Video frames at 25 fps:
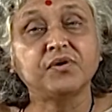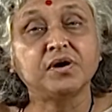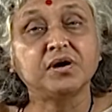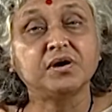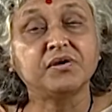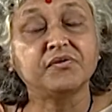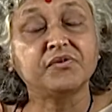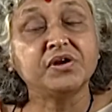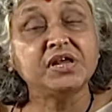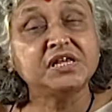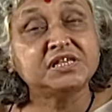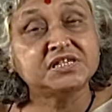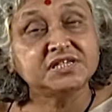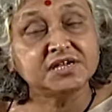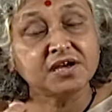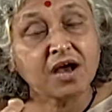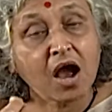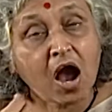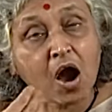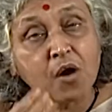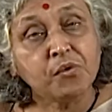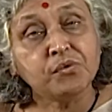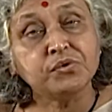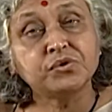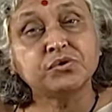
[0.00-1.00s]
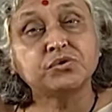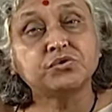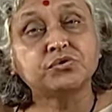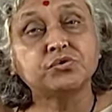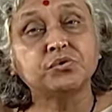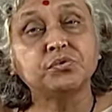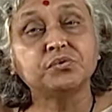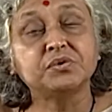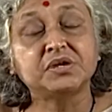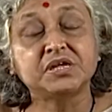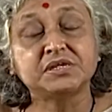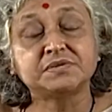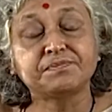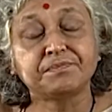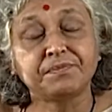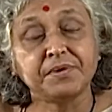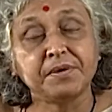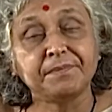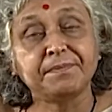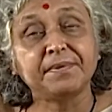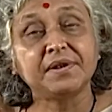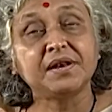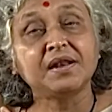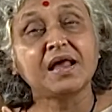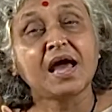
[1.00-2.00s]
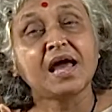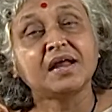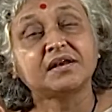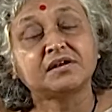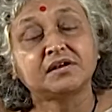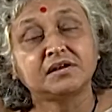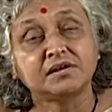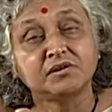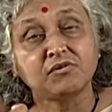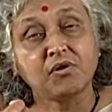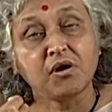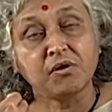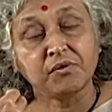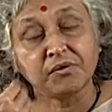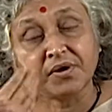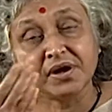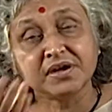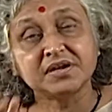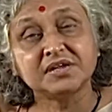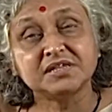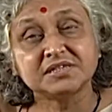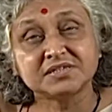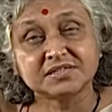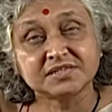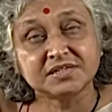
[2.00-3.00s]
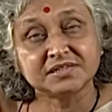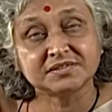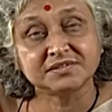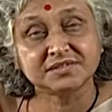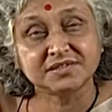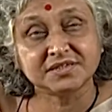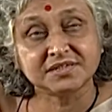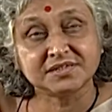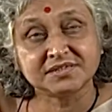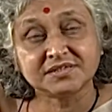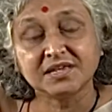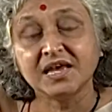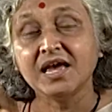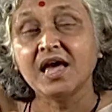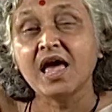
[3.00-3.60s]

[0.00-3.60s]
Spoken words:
reaching out to these people at longer distances,